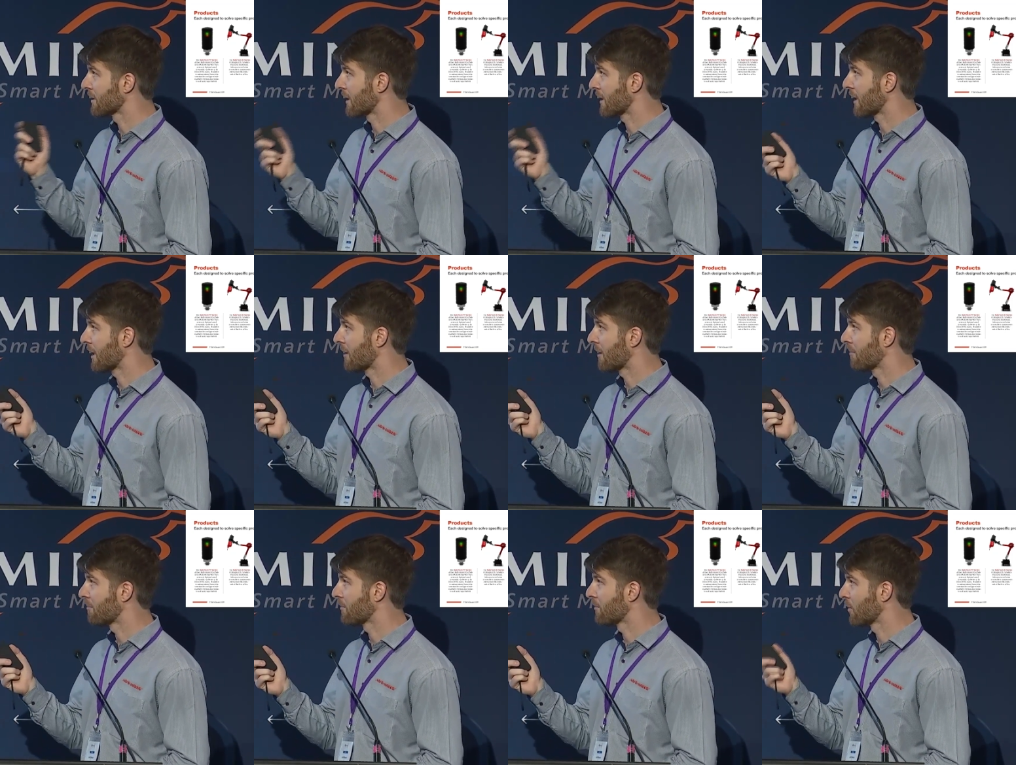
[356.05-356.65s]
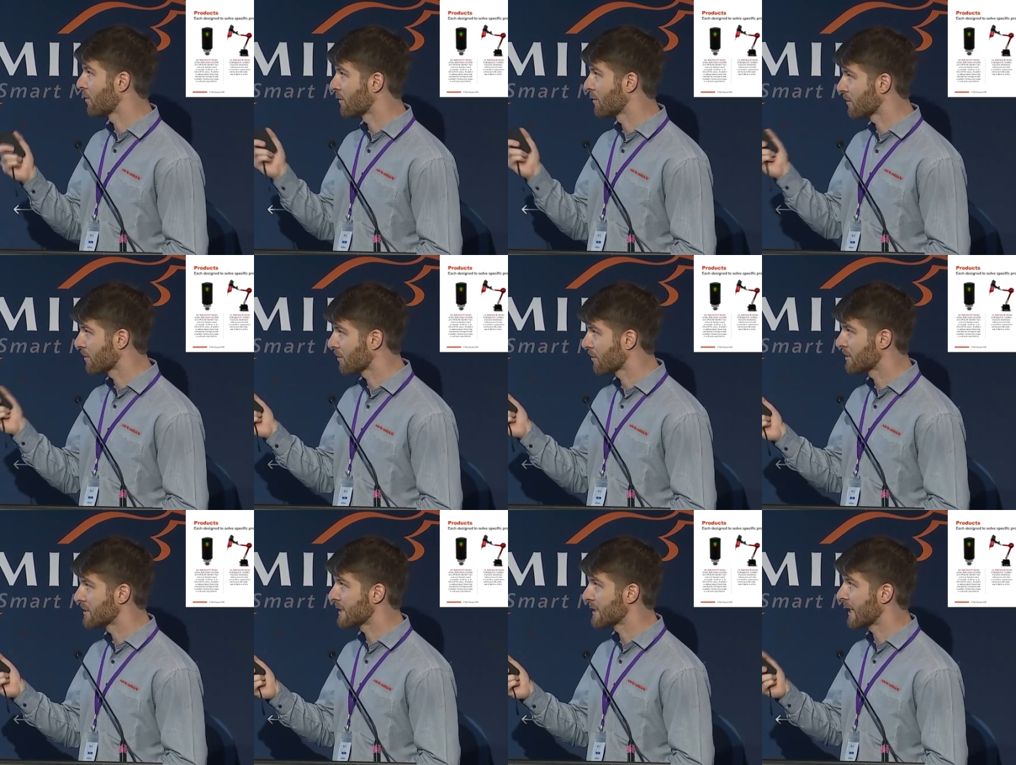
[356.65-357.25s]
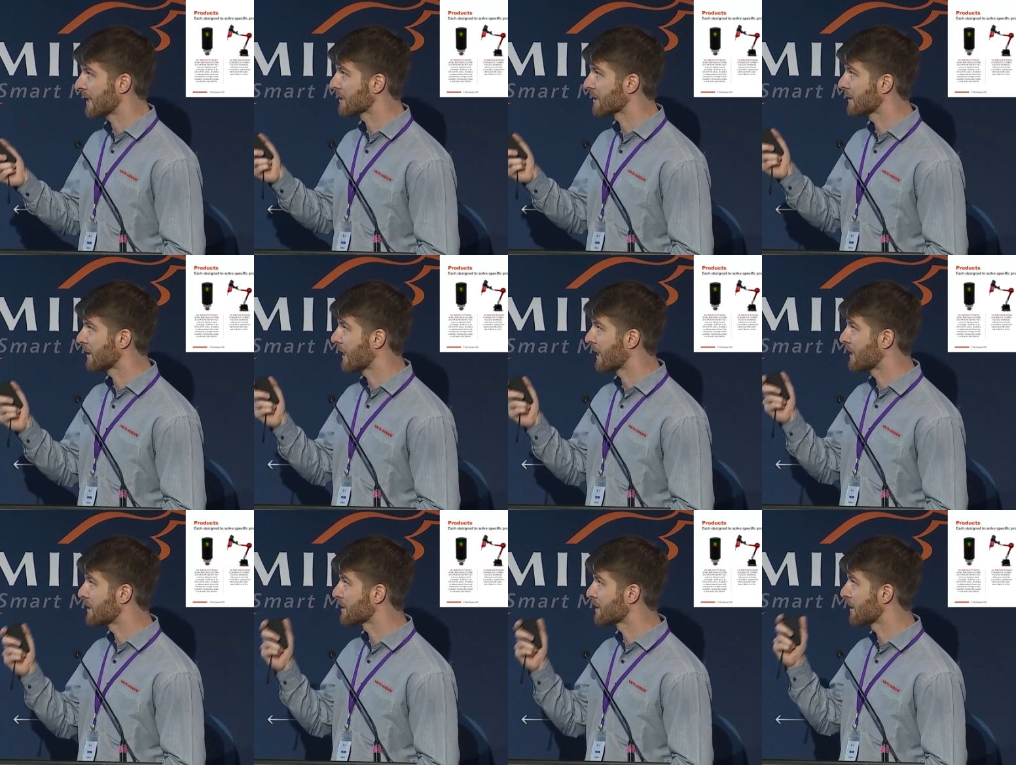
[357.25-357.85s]
non-contact
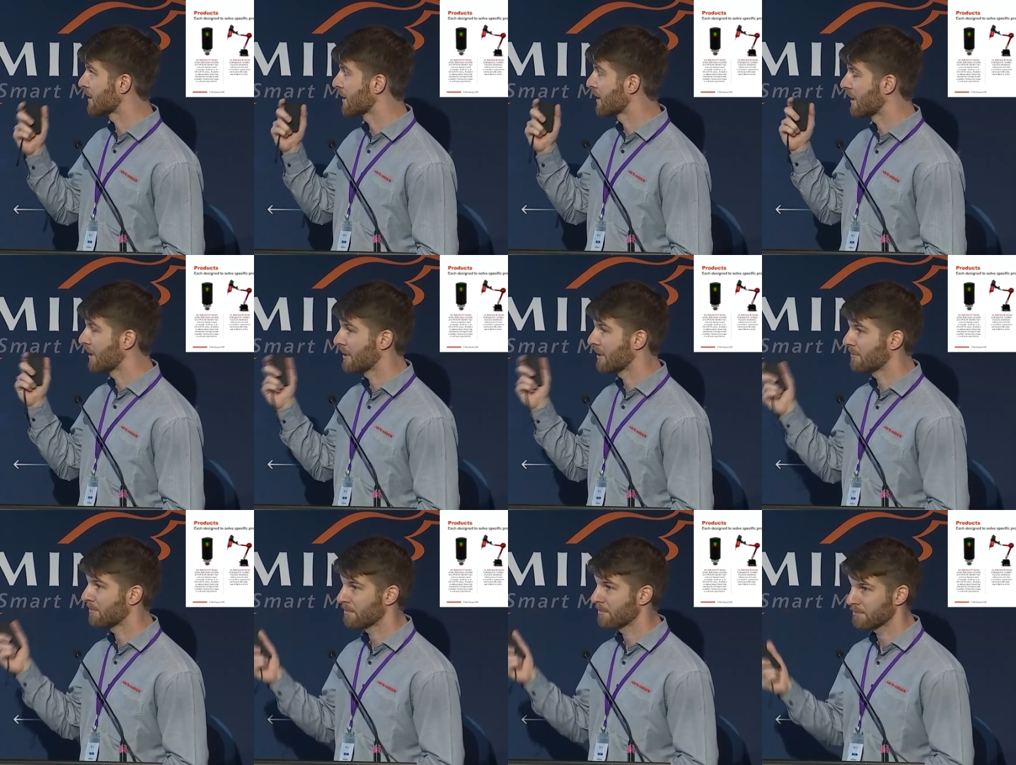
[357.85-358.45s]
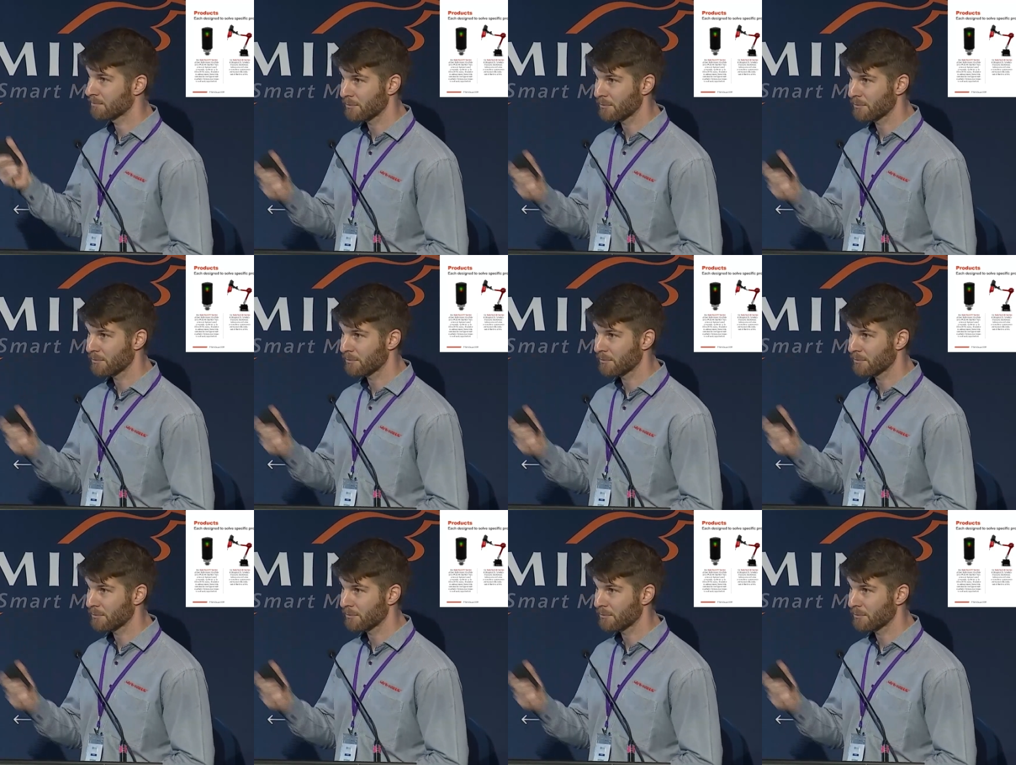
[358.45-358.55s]
laser and